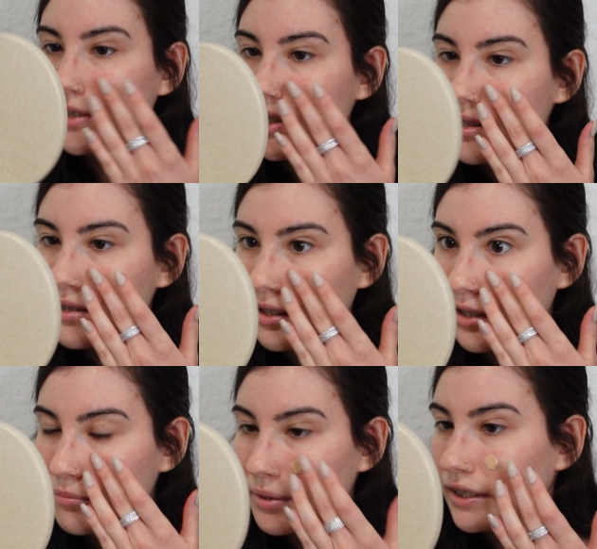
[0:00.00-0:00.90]
just start
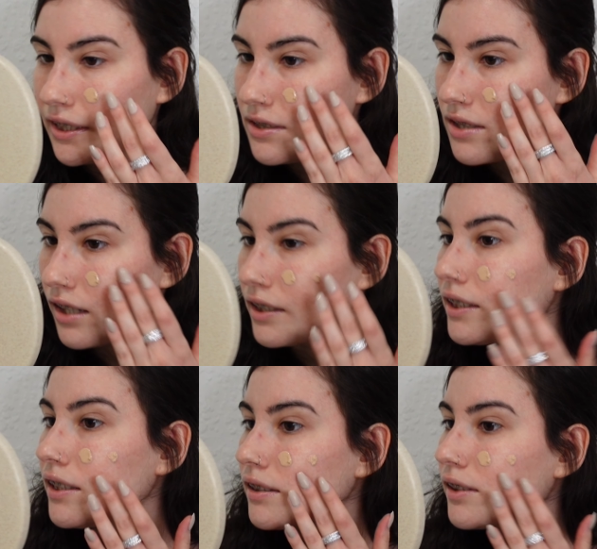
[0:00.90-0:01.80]
off by dotting
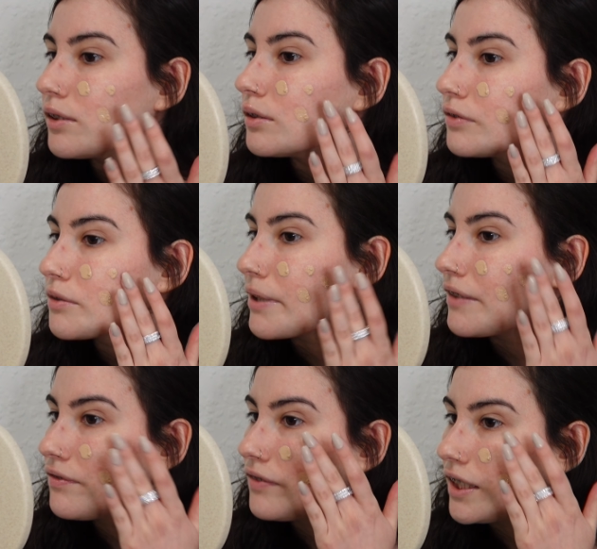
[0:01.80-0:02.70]
it all over my
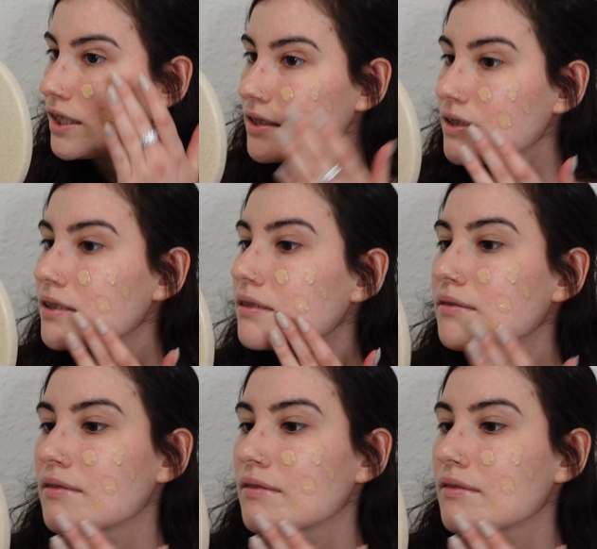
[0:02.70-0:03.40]
face.